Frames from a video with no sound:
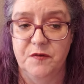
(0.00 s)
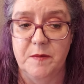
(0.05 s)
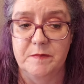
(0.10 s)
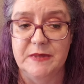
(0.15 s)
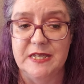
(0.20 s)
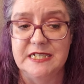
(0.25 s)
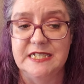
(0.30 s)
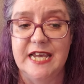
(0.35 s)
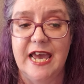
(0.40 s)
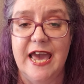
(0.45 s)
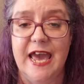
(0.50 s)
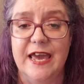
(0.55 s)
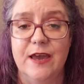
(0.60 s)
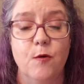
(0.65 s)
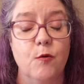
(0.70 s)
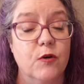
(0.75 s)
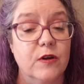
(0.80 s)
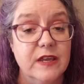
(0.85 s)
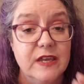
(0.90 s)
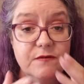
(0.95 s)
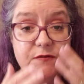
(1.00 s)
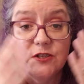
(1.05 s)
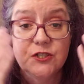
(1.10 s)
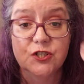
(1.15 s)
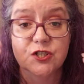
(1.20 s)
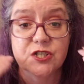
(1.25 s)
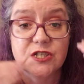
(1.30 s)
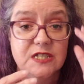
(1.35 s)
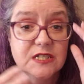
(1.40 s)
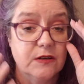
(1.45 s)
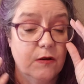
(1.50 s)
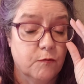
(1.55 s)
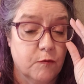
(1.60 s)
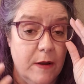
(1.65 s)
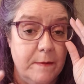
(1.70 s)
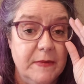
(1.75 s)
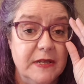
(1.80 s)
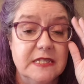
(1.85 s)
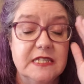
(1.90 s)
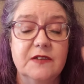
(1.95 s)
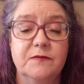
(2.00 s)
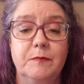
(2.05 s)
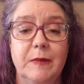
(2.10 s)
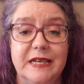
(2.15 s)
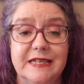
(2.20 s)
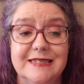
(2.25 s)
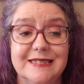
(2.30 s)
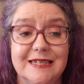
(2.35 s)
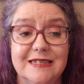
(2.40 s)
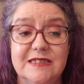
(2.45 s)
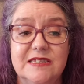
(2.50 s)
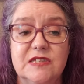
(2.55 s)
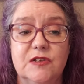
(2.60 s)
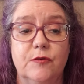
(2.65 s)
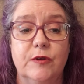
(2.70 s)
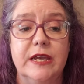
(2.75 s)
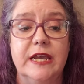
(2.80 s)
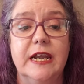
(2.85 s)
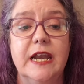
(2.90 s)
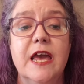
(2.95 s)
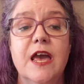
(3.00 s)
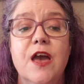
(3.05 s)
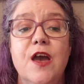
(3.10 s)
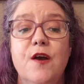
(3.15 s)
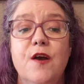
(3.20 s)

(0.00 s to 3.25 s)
from the day or even just remnants of my sunscreen